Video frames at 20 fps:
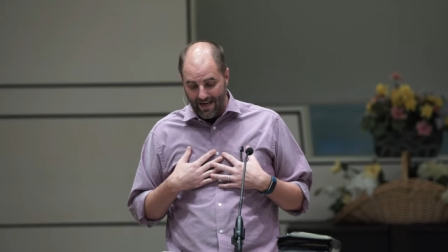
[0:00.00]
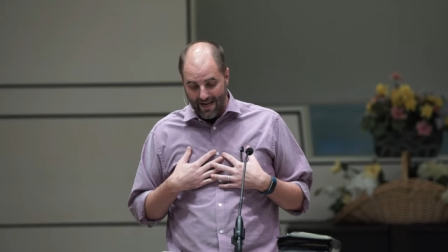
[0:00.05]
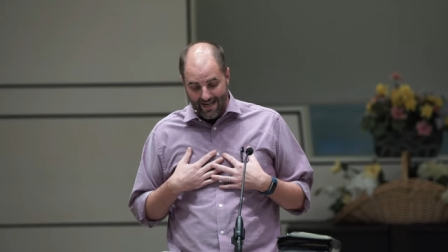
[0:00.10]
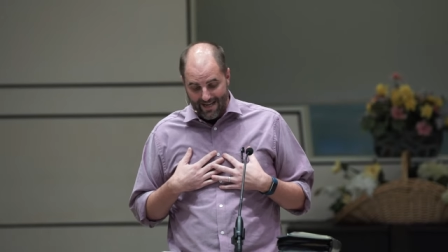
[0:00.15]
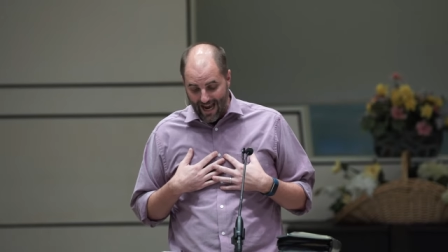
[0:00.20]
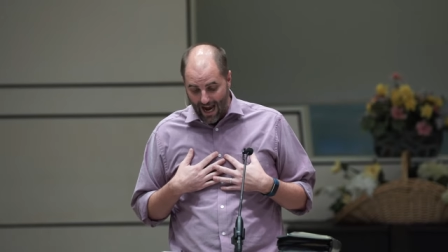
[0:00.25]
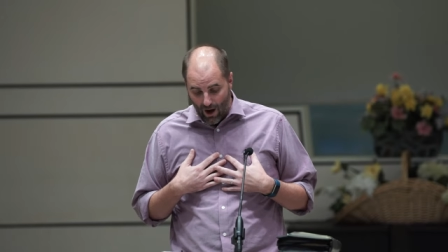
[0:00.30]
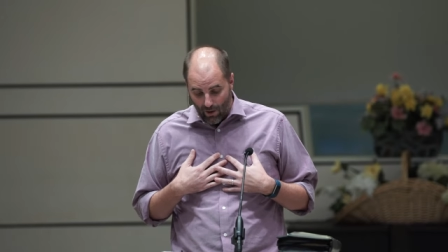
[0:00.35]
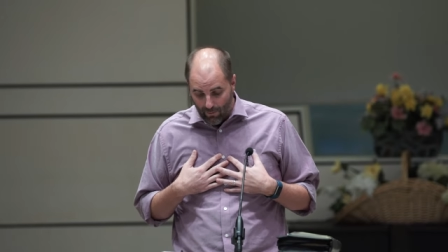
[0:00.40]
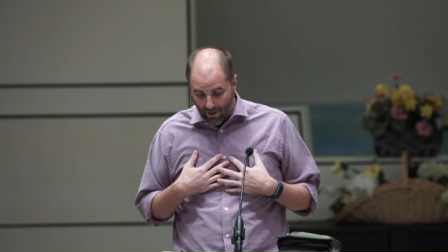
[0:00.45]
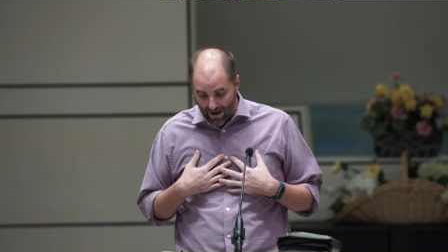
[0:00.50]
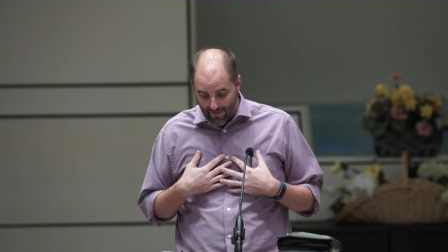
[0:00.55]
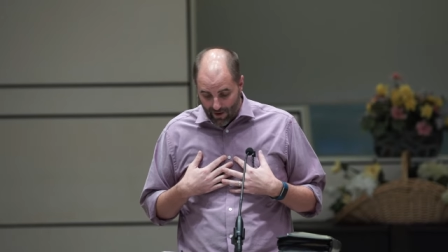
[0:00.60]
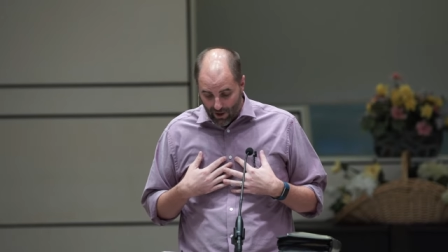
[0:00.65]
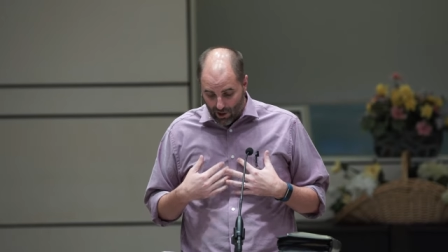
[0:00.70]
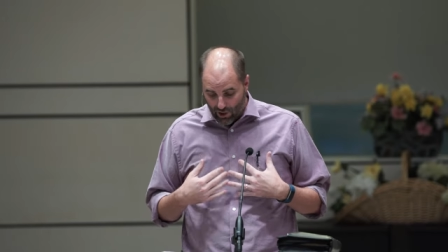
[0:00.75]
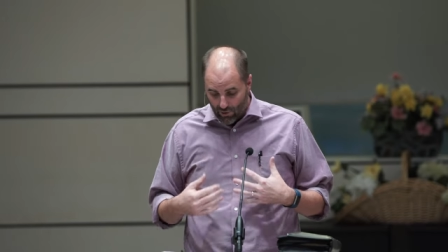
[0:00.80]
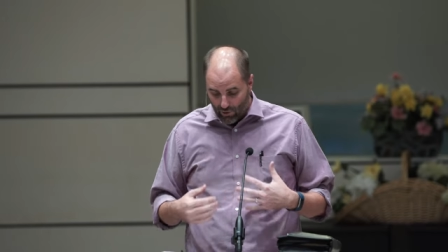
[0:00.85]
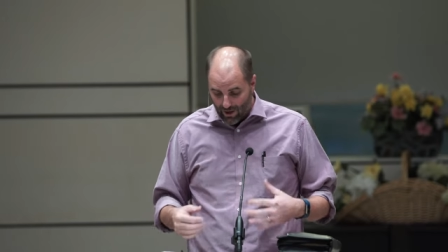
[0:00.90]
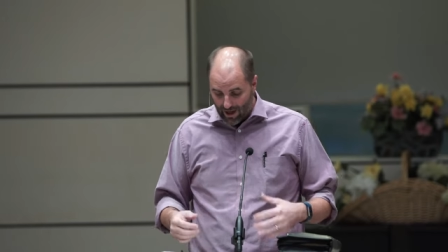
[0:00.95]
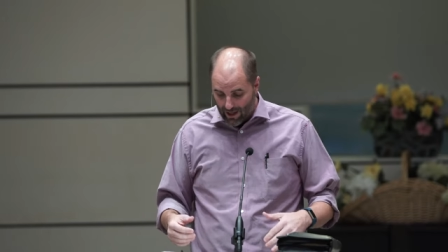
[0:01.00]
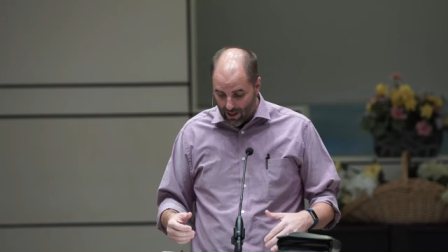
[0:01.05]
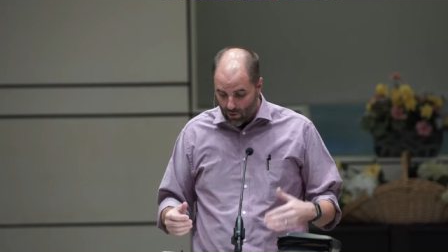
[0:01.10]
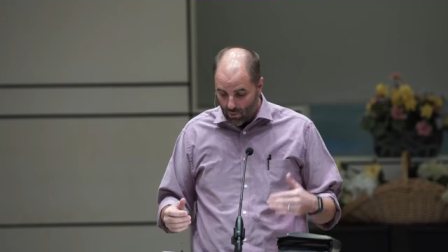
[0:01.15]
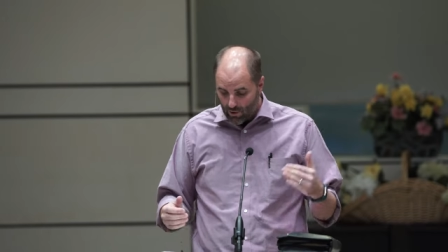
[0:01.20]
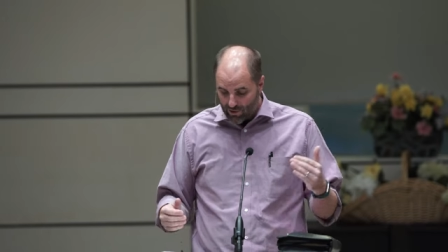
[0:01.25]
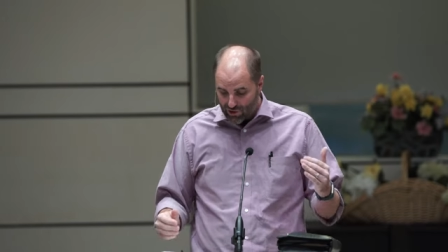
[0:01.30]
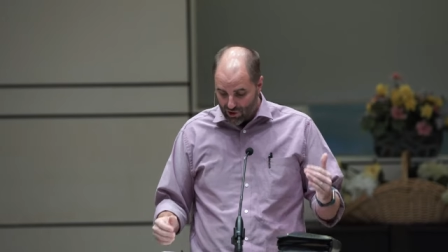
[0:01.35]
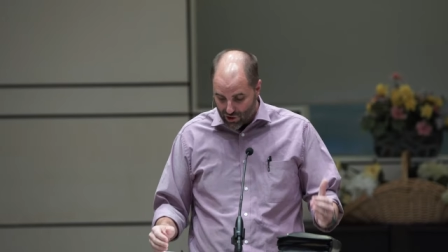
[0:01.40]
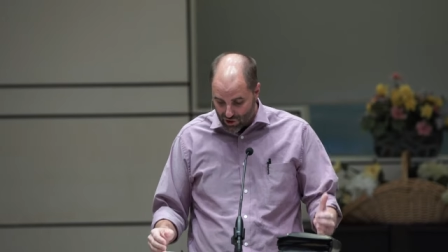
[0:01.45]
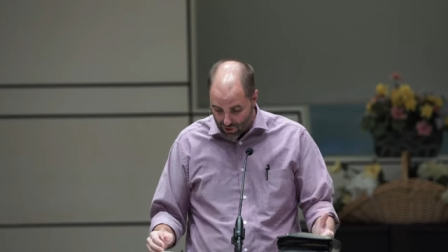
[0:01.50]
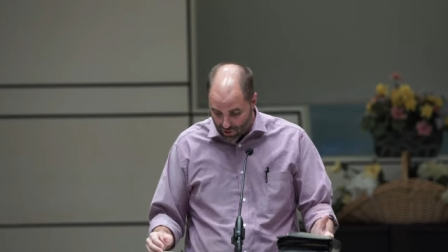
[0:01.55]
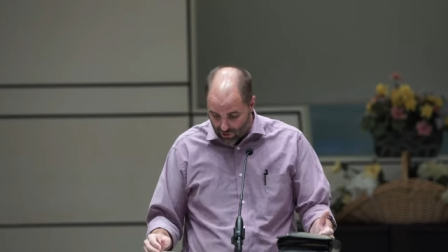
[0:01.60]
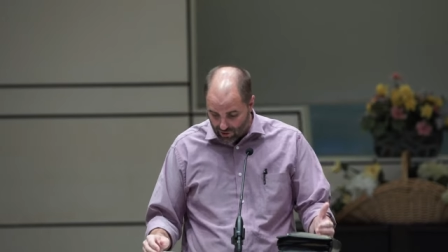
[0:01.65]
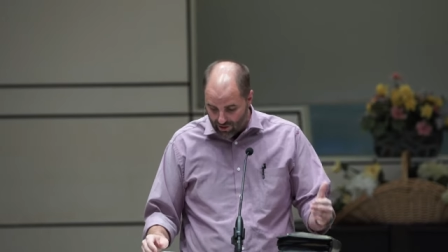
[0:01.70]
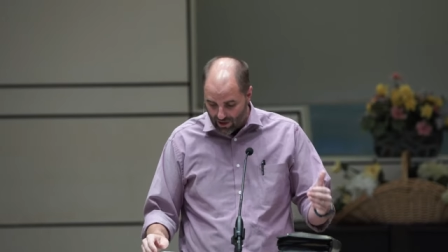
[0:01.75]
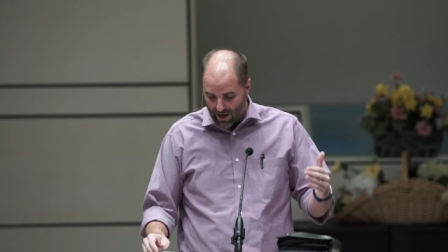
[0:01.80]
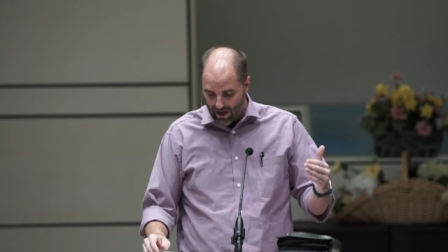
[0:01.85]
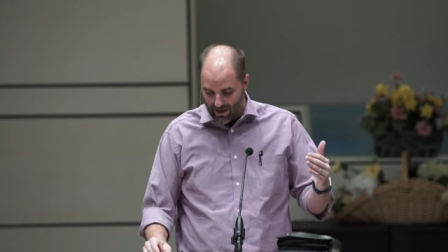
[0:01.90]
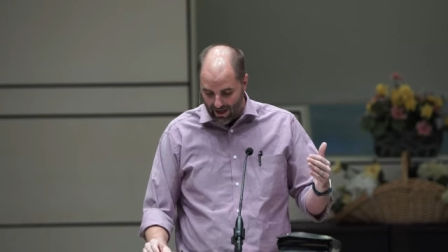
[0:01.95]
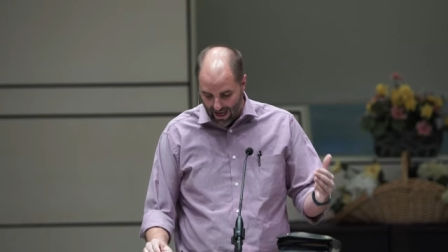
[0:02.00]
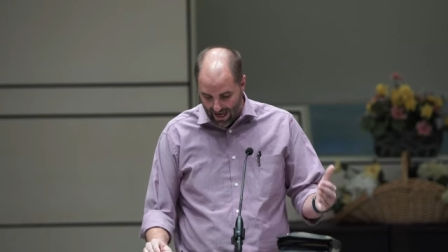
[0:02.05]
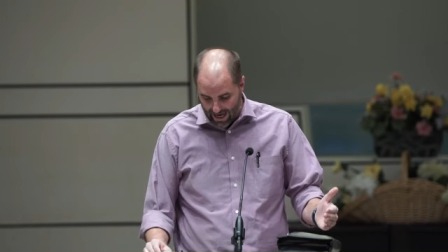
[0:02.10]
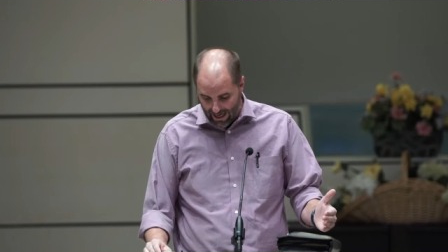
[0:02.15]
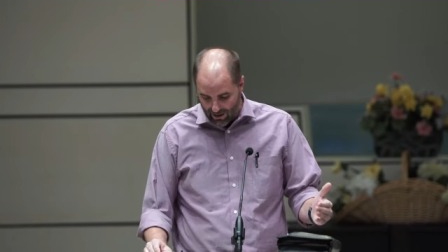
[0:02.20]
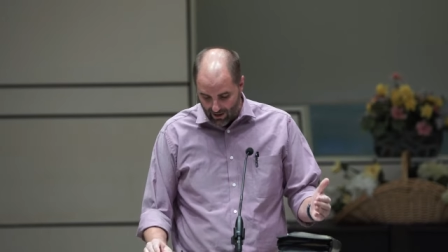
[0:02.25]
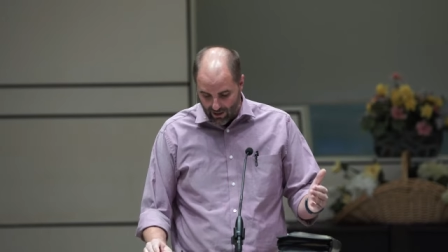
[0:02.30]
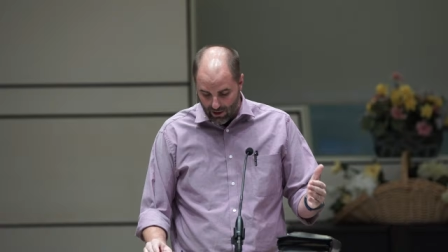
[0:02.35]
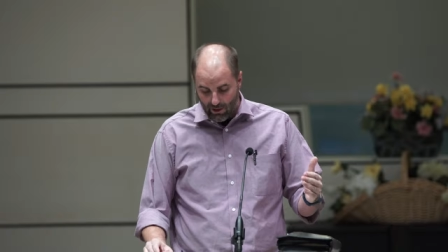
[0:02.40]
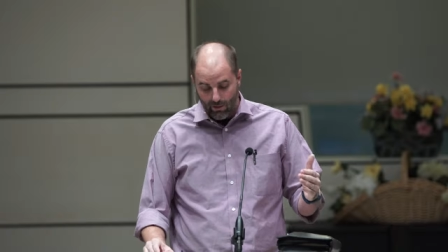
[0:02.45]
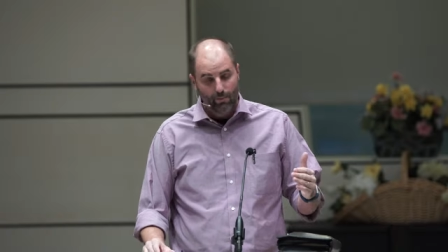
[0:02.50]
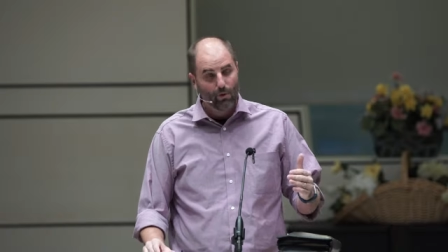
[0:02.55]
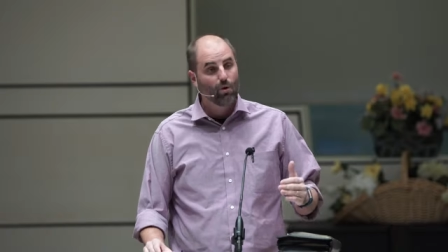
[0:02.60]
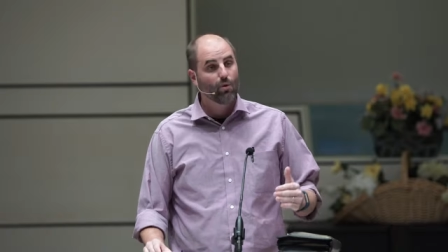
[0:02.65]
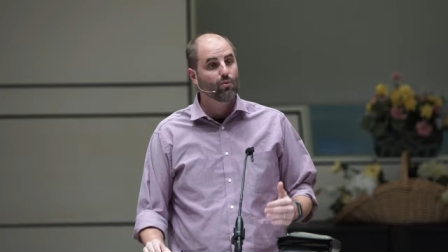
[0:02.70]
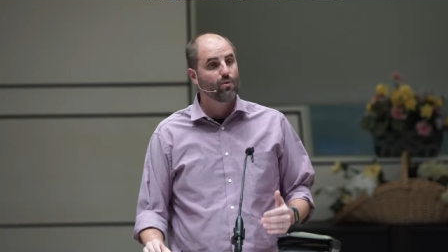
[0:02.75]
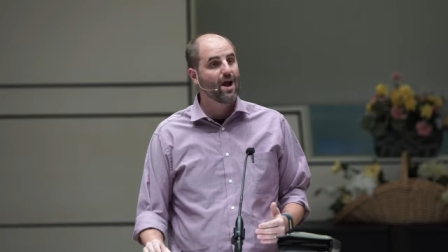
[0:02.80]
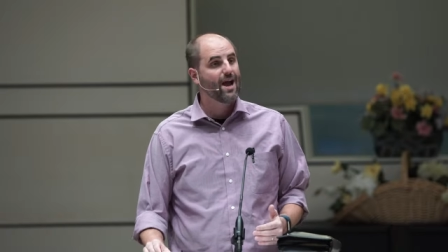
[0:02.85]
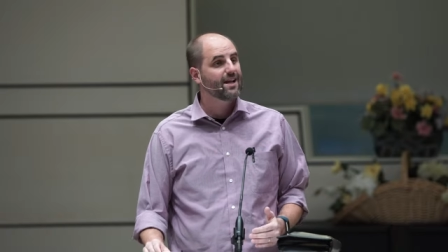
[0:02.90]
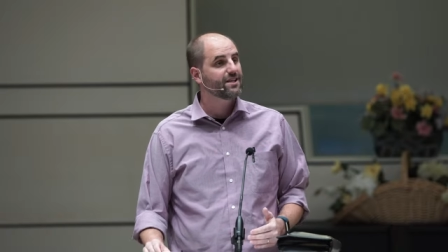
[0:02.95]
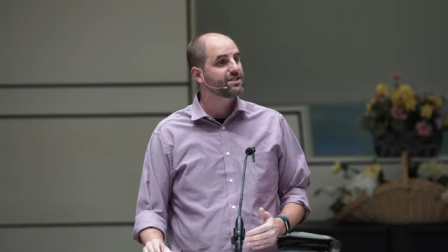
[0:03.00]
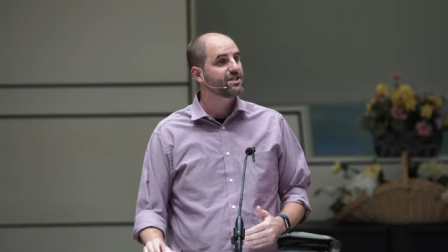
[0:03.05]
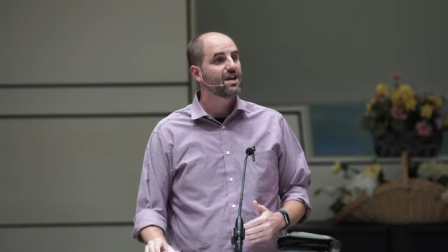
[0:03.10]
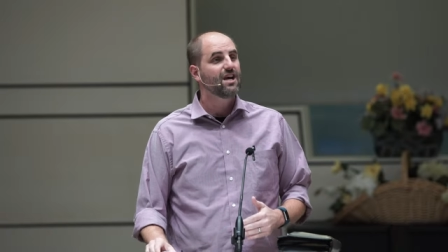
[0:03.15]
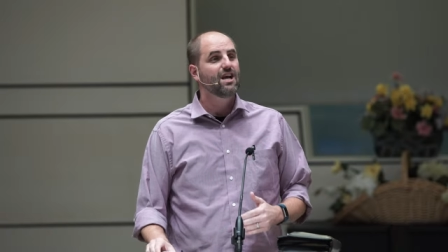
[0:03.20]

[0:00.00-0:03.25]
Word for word: endowed by their Creator with certain unalienable rights.